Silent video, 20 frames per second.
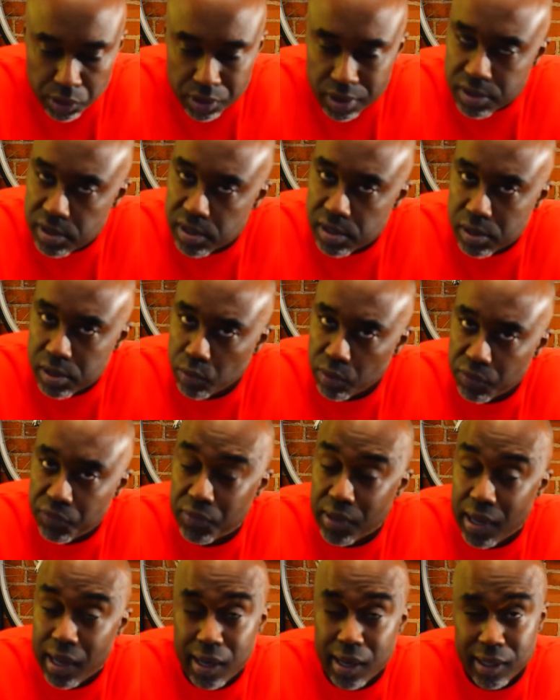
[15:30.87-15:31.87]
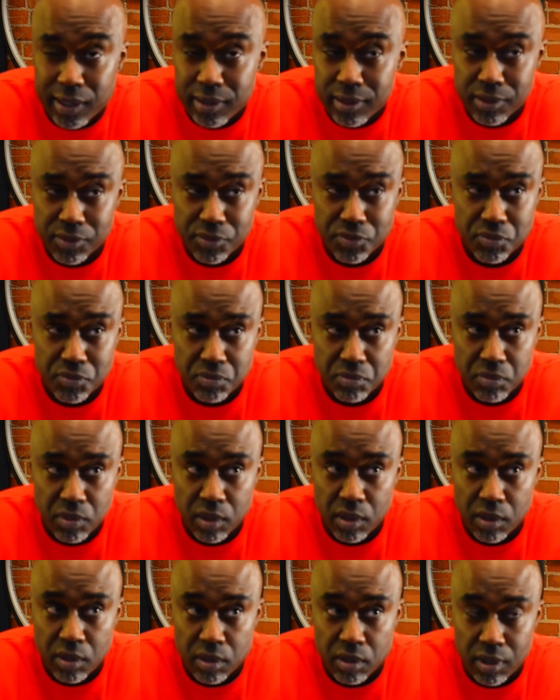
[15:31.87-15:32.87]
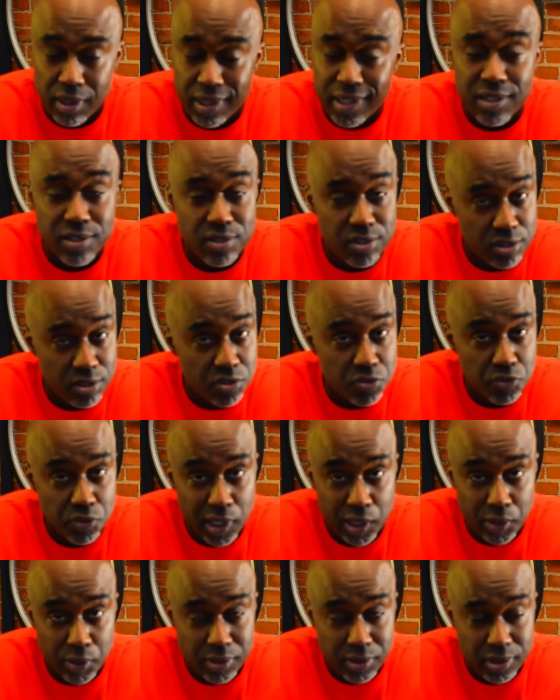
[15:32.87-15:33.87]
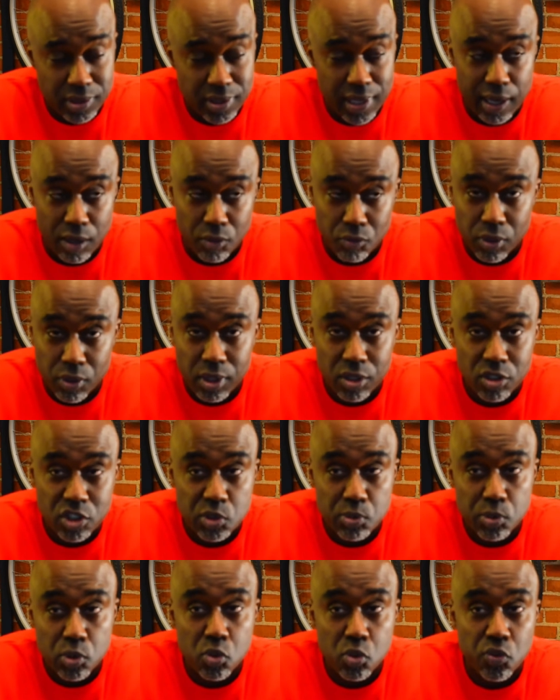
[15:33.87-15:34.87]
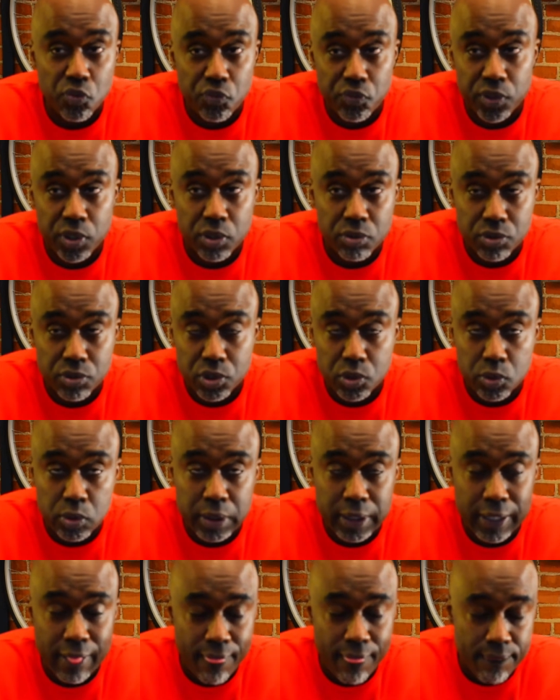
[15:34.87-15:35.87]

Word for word: This is a refined incense fragrance. It's got a really smooth feel to it.